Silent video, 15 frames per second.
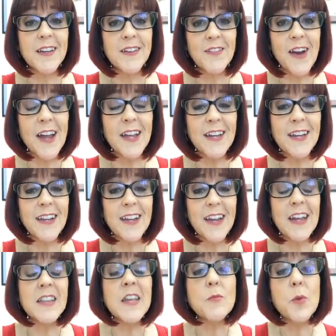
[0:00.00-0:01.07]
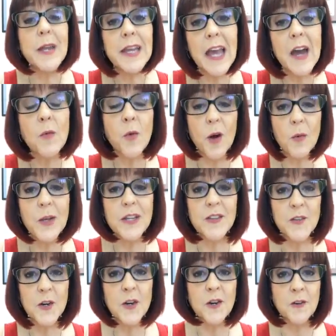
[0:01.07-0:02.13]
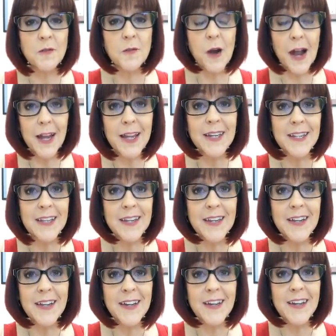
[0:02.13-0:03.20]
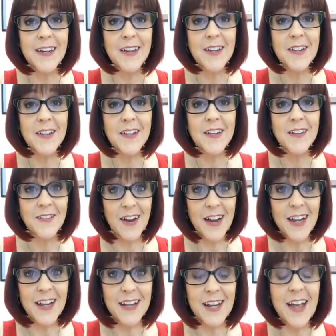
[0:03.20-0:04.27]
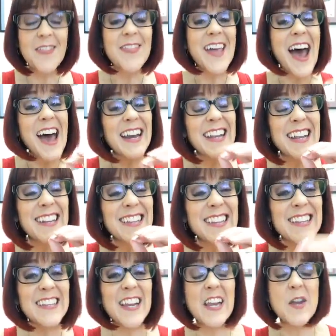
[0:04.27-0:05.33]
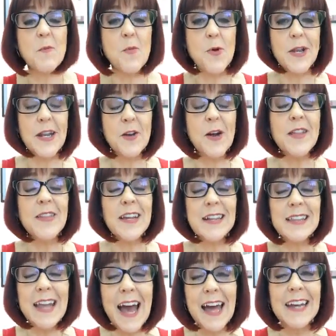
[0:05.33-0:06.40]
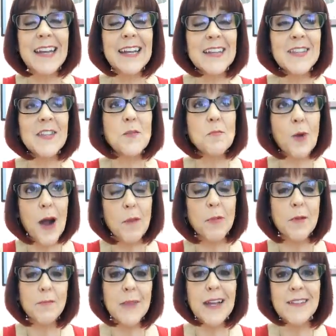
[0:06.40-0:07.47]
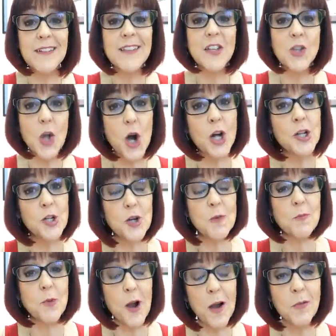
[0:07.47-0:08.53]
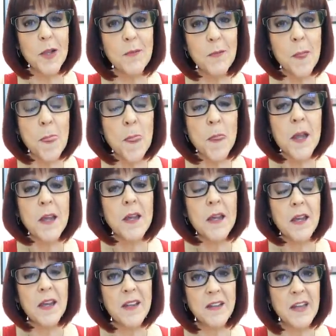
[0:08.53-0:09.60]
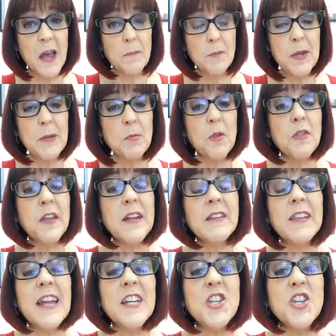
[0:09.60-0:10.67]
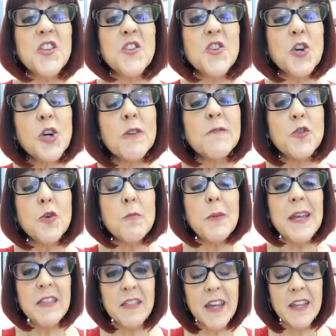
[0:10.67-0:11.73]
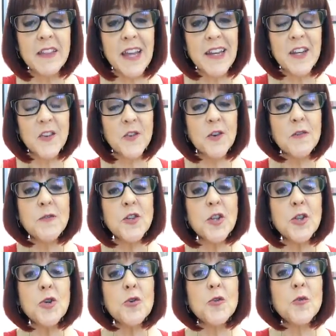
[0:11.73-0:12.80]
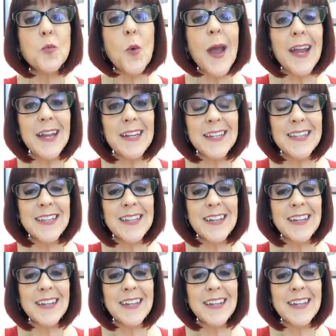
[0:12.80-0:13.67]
right? And then we get what we deserve, right? Right? And that is the sticking point here. I think that is the problem. That's the long-term problem, is that people think they deserve to be thin, they deserve to lose weight,